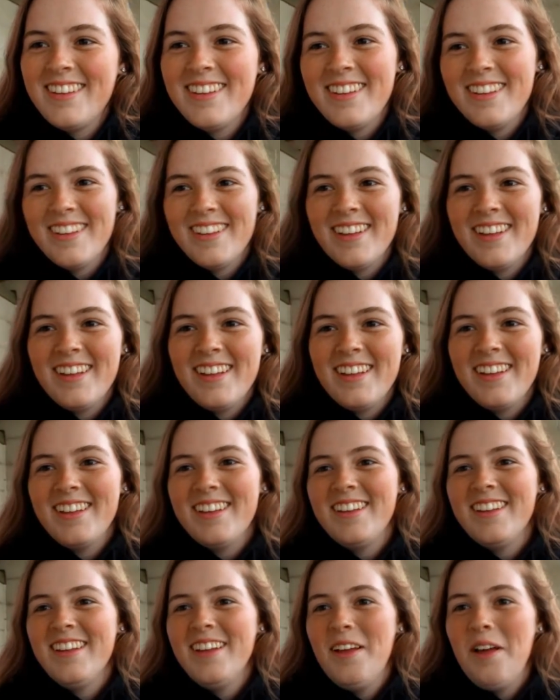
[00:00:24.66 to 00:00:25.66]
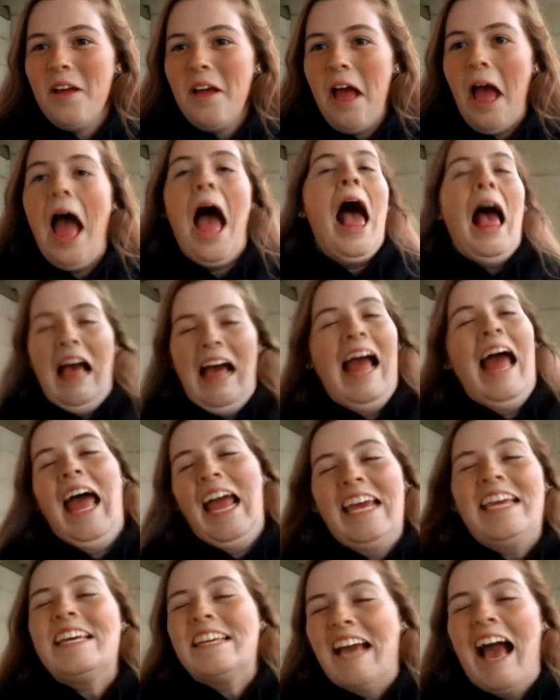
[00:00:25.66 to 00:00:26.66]
need to be like, hey guys.
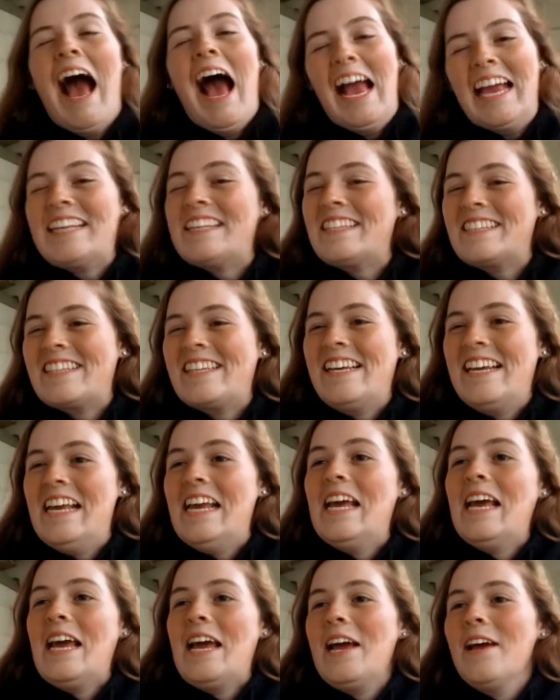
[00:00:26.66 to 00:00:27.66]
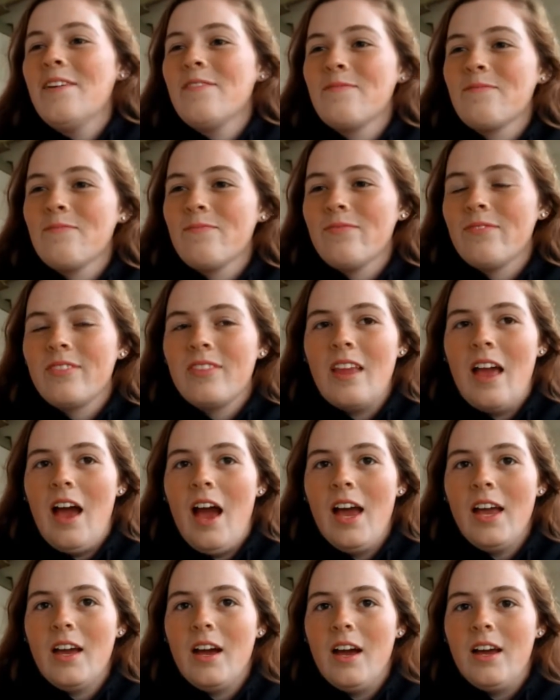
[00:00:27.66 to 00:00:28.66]
Hey guys.
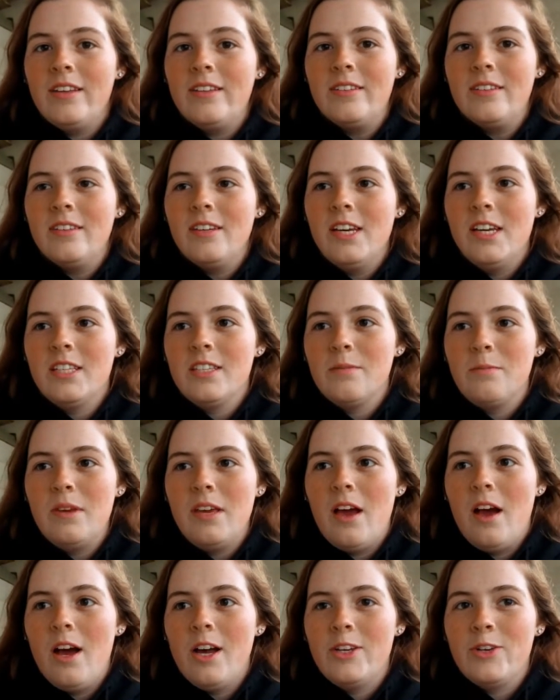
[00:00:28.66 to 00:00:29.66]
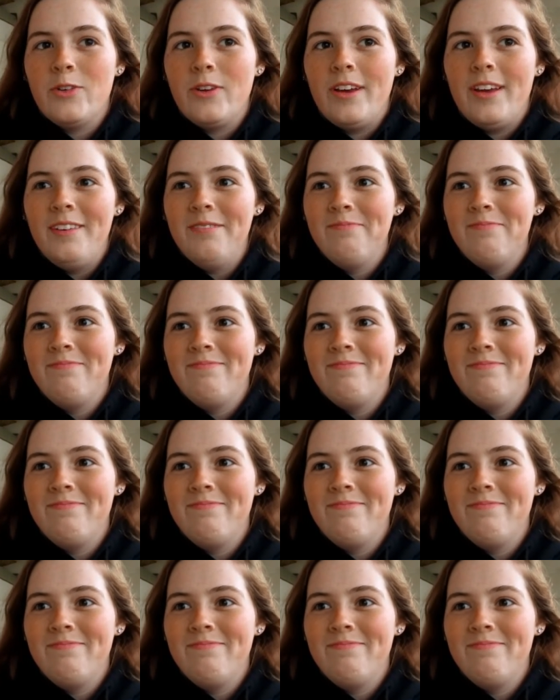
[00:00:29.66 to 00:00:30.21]
Hi guys, it's me, Audrey.